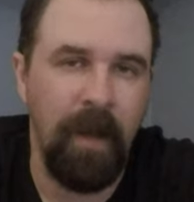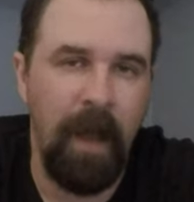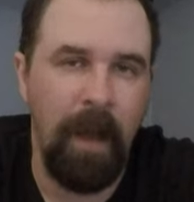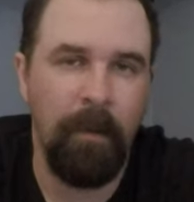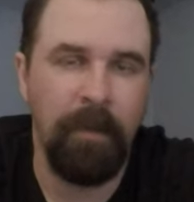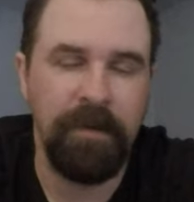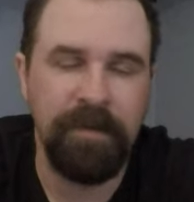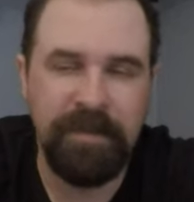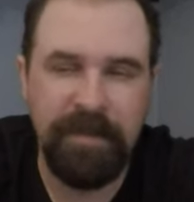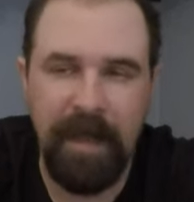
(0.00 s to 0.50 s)
I
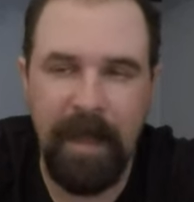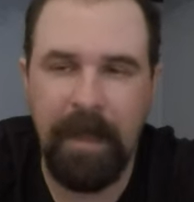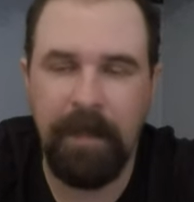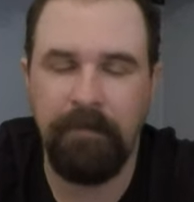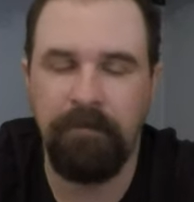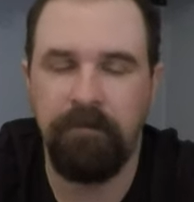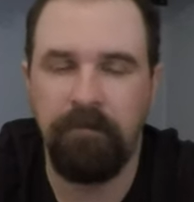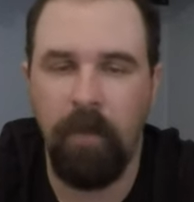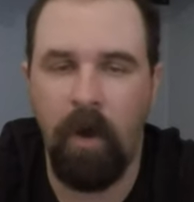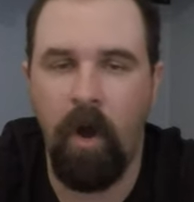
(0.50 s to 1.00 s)
want to
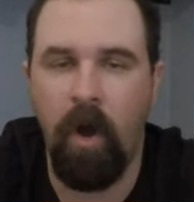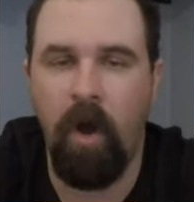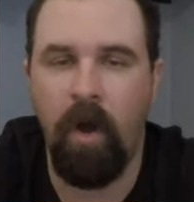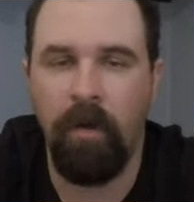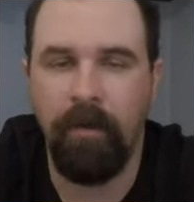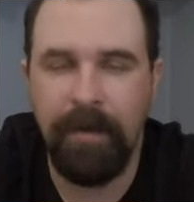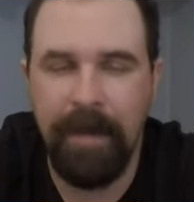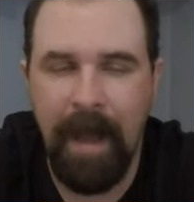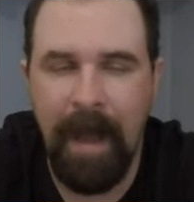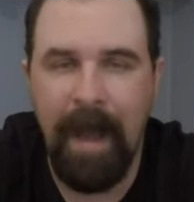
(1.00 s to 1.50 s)
say
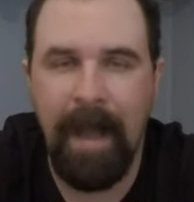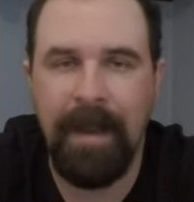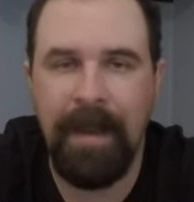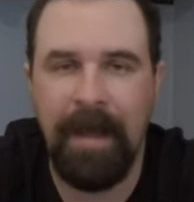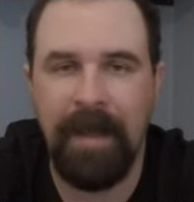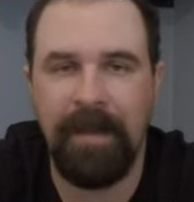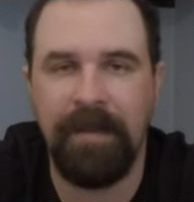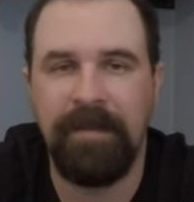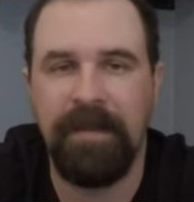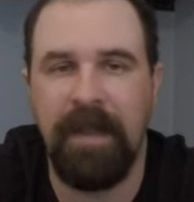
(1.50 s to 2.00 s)
9
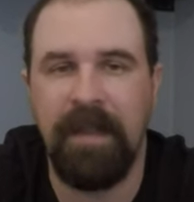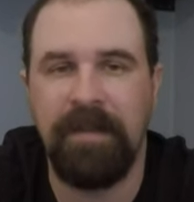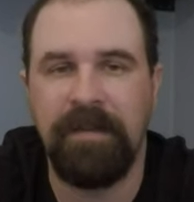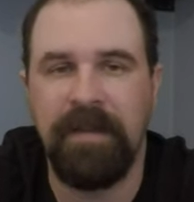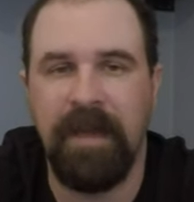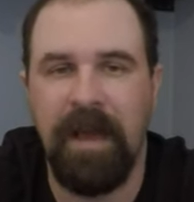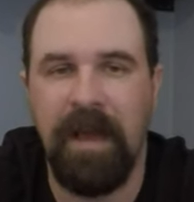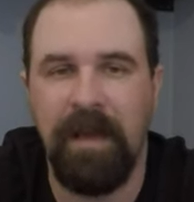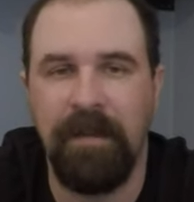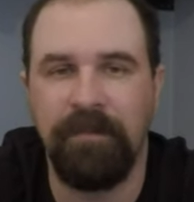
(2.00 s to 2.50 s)
out of 10
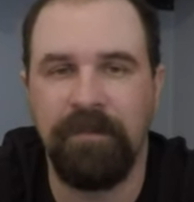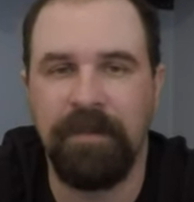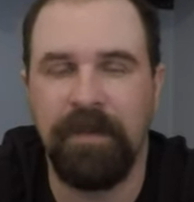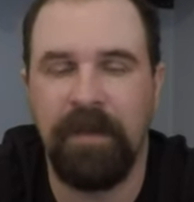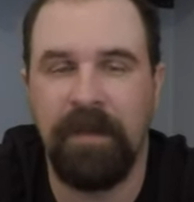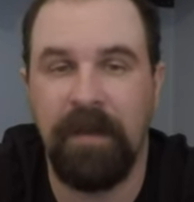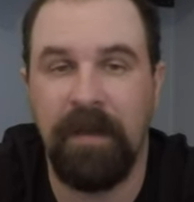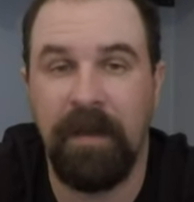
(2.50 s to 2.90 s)
times